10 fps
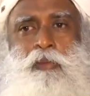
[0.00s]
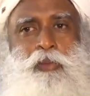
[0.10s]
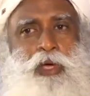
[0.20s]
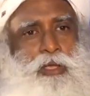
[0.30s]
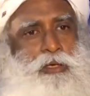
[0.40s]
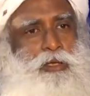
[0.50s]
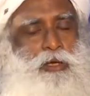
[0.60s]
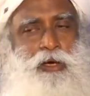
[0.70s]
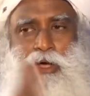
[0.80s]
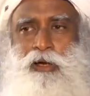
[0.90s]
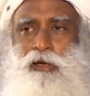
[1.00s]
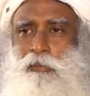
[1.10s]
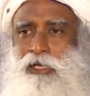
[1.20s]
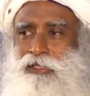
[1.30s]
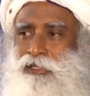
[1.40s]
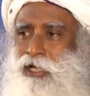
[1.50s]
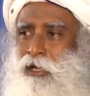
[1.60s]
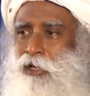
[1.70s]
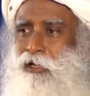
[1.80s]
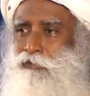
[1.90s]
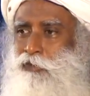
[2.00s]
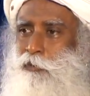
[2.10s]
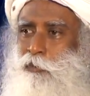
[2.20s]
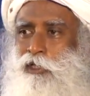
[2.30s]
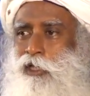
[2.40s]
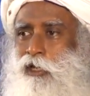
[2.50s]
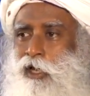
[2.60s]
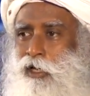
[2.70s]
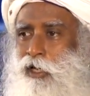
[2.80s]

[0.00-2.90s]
When a car or a bus is coming at full speed, they run